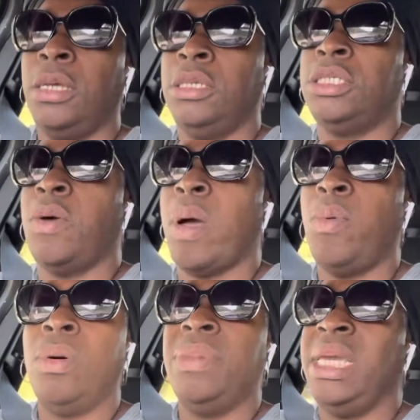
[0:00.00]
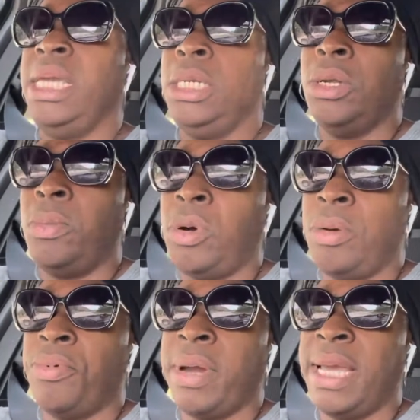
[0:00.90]
So I won't be eating no
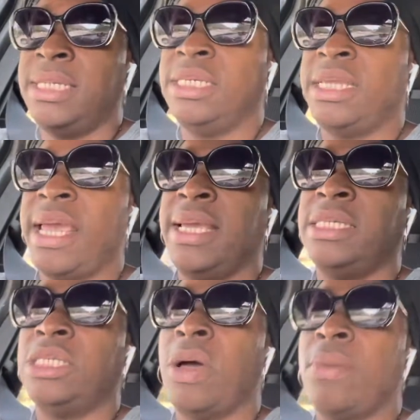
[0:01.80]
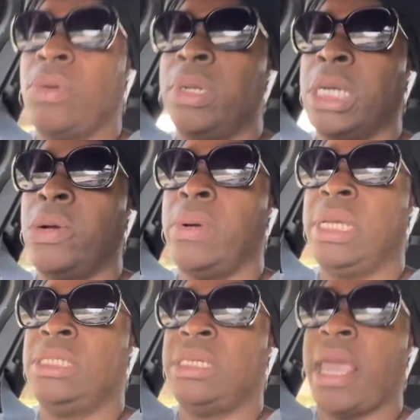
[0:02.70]
more bread today. So I'm gonna go
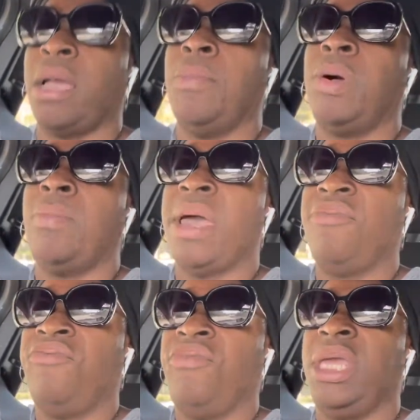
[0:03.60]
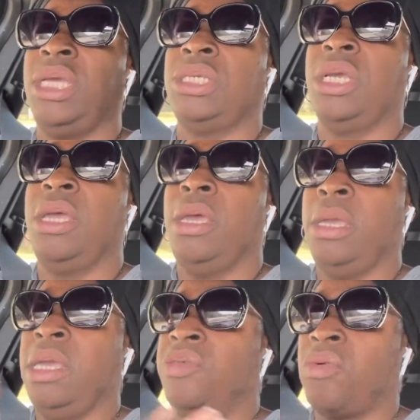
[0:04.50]
and stack up on my fish
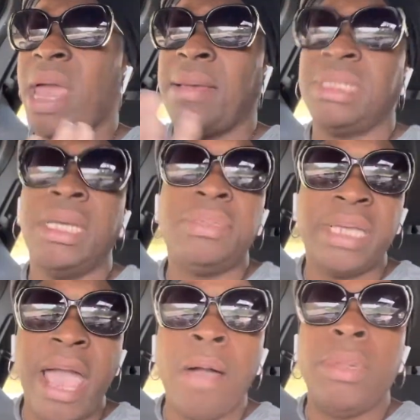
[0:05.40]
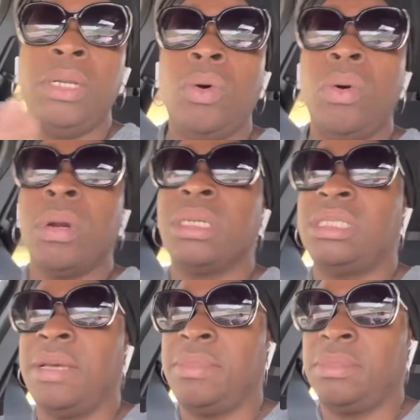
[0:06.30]
either grab some salmon or
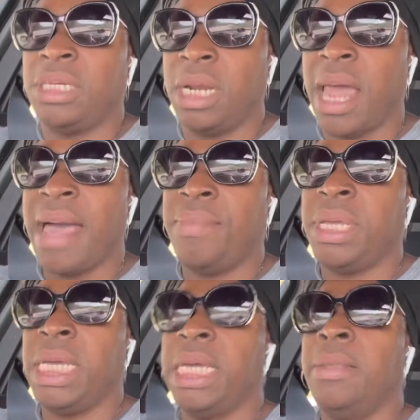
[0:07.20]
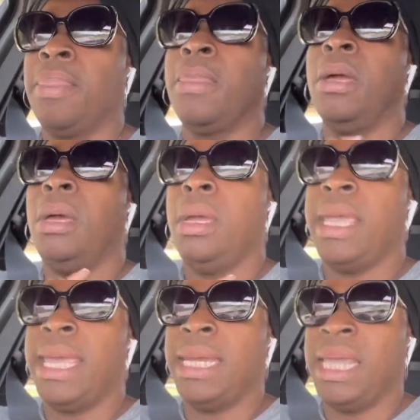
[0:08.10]
some tilapia
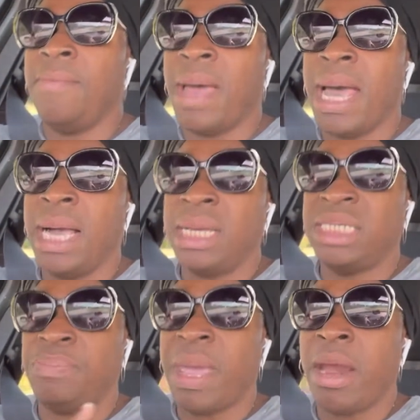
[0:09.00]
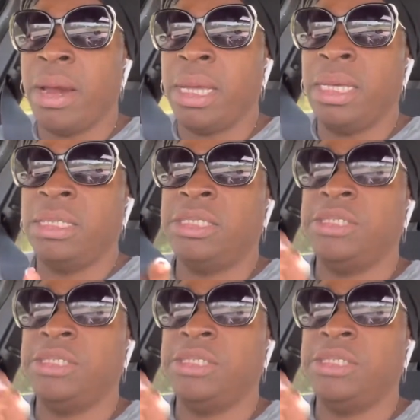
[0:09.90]
and get my asparagus.